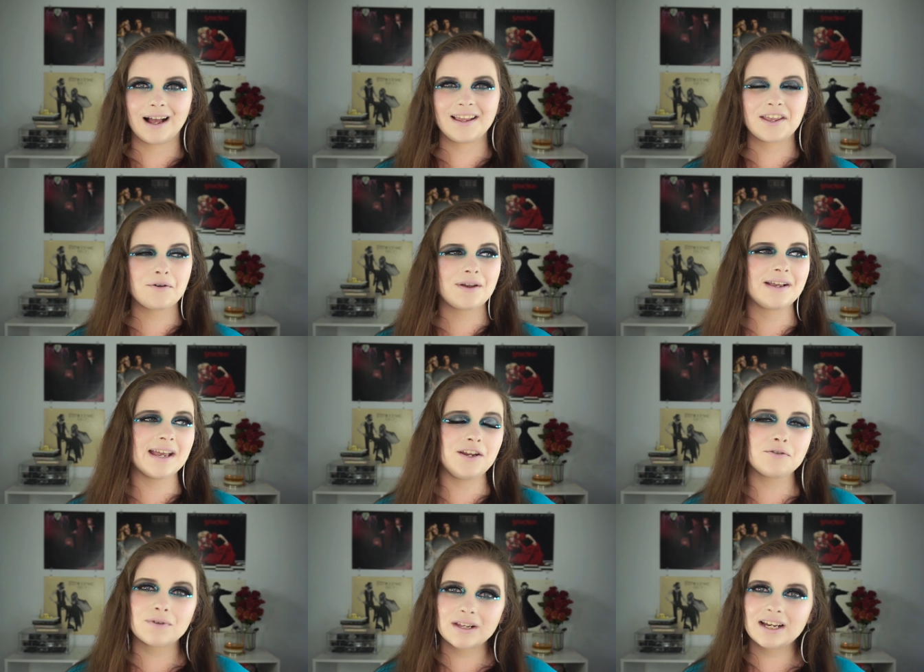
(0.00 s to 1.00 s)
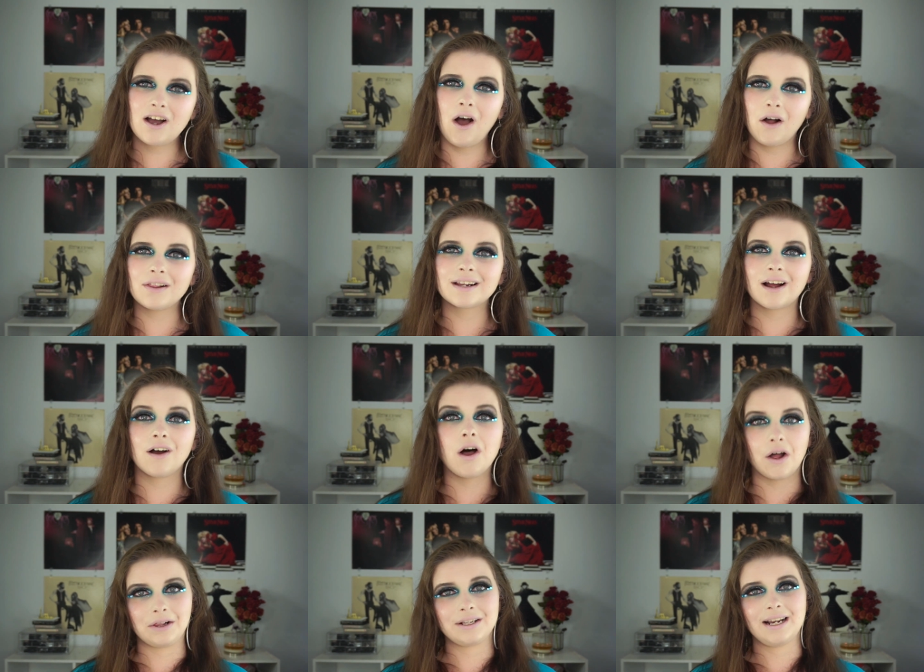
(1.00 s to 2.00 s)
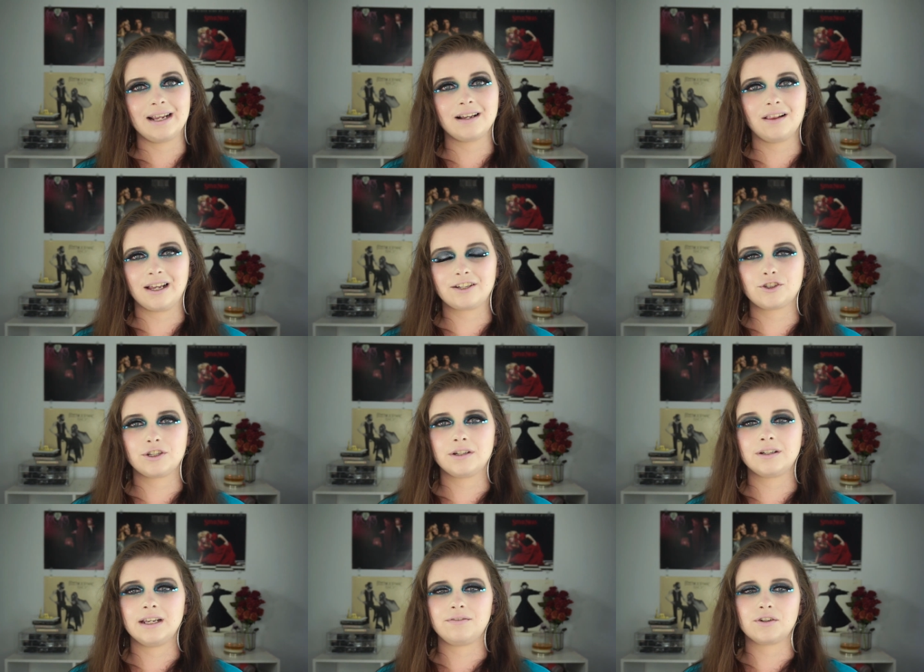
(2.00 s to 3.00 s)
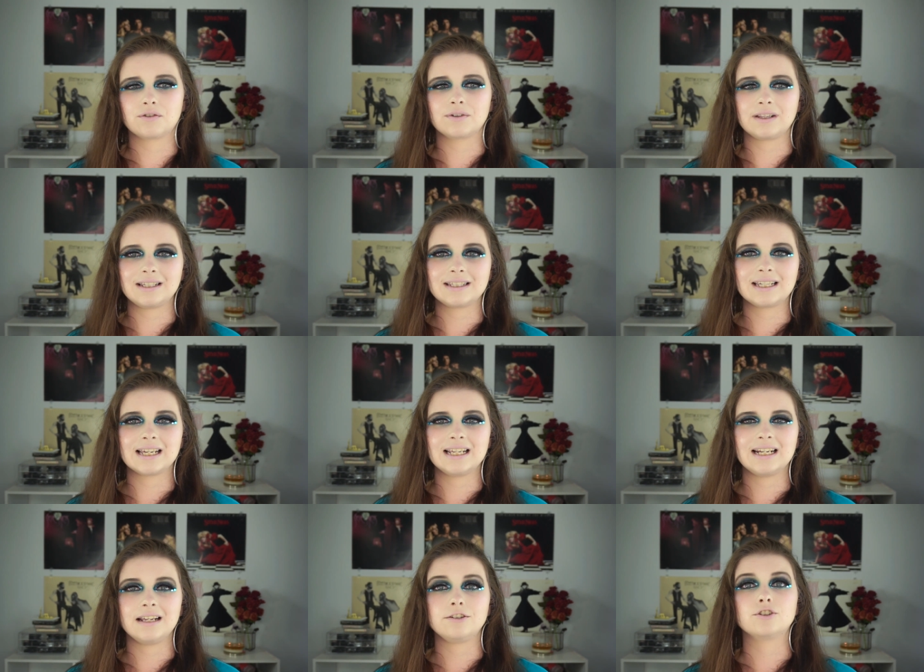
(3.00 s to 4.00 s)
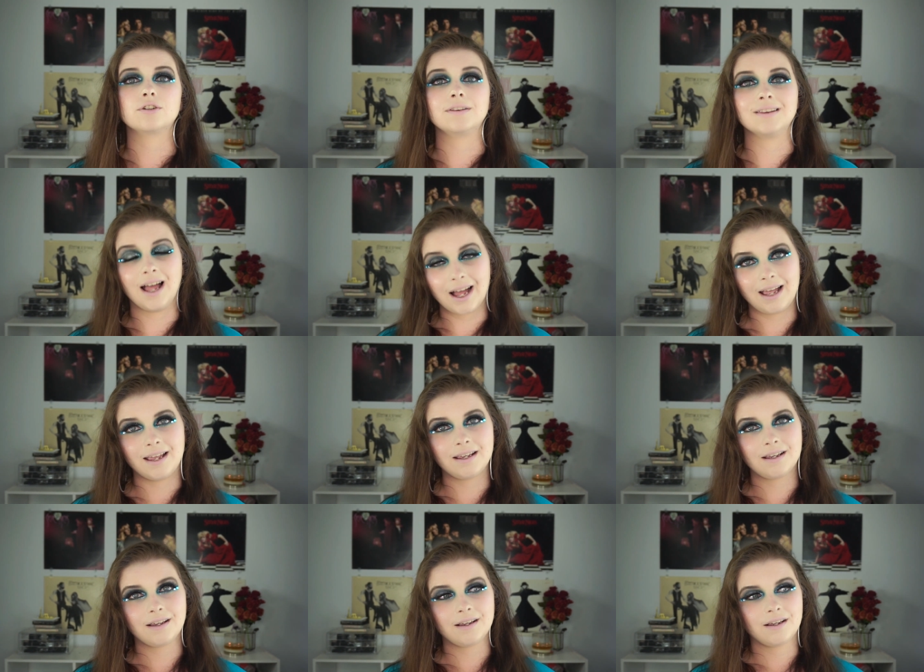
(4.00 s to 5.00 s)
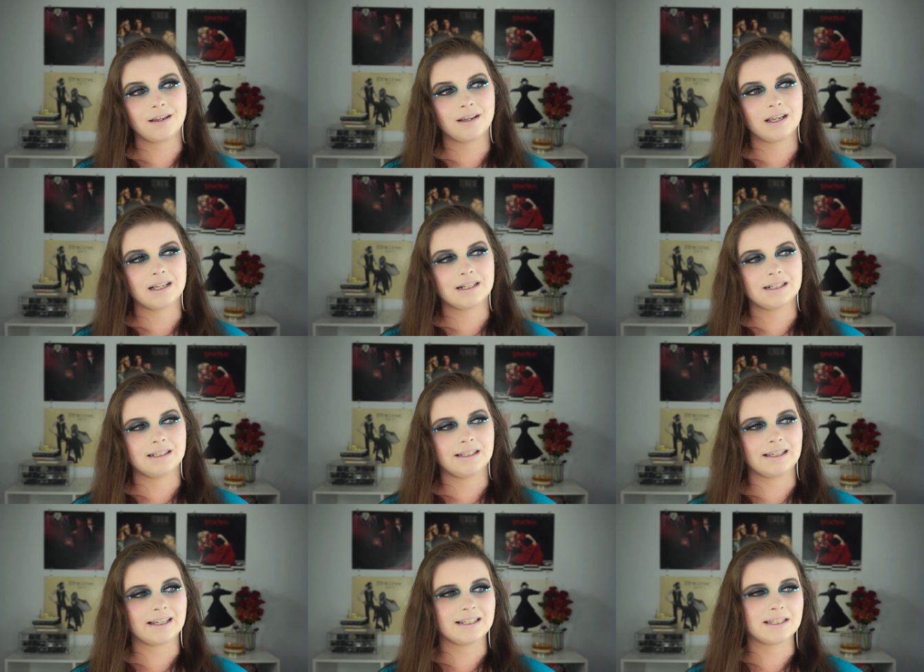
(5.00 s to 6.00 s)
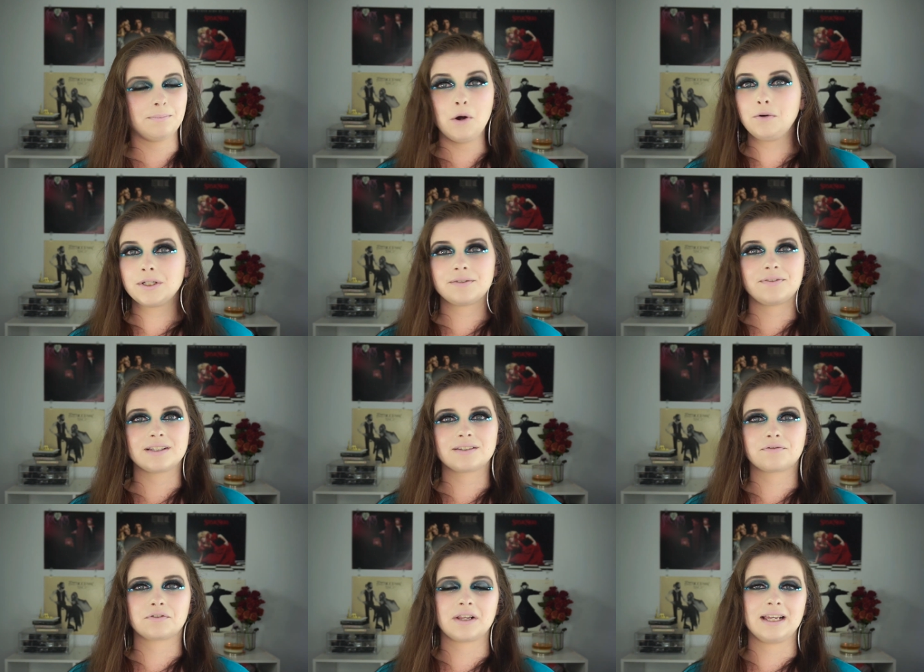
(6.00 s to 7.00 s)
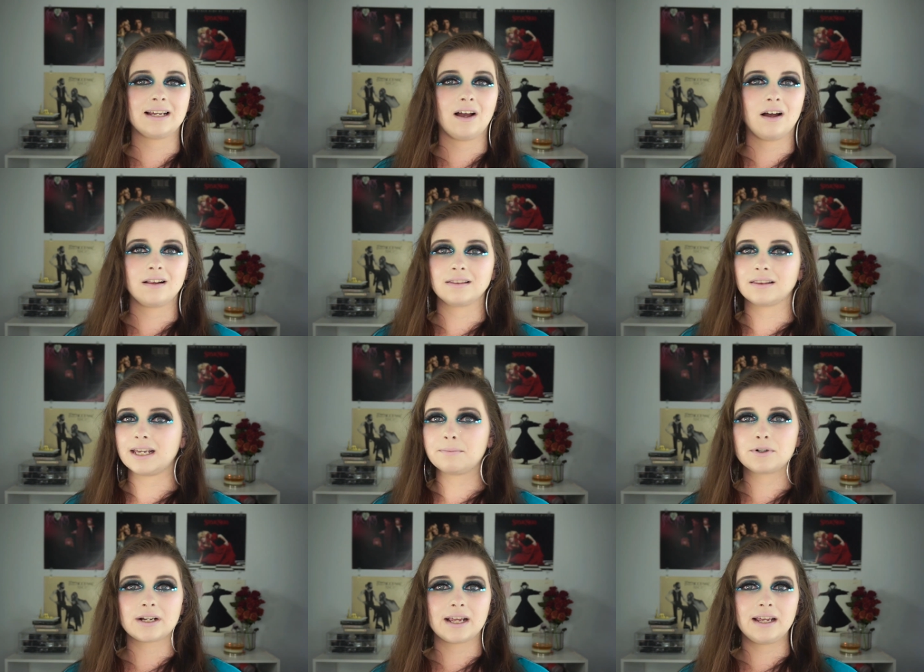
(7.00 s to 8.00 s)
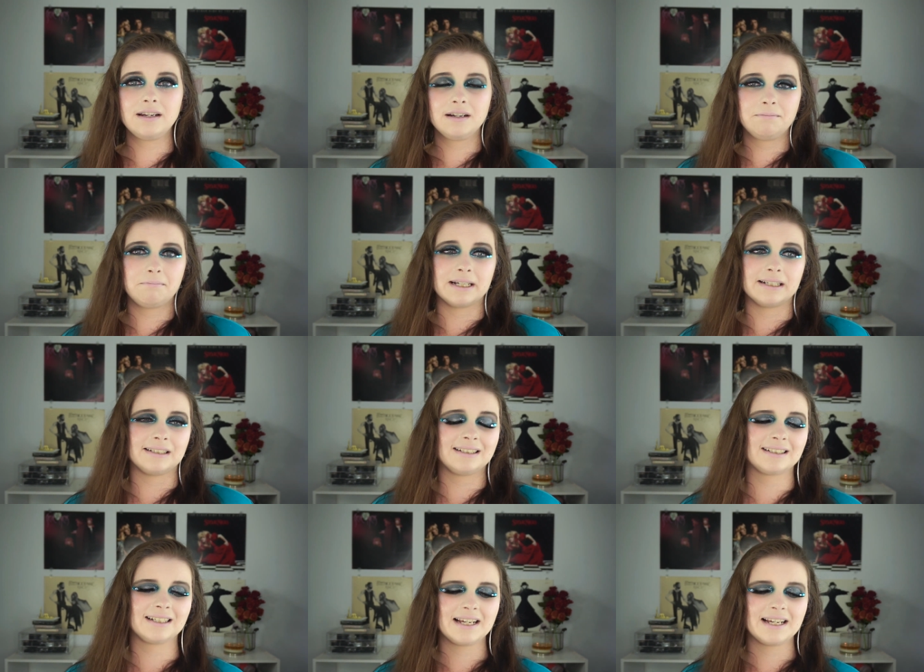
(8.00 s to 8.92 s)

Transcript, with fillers: Like you, can you really call it a holiday collection if you're releasing it in July? Like I suppose if it's for like Labor Day, but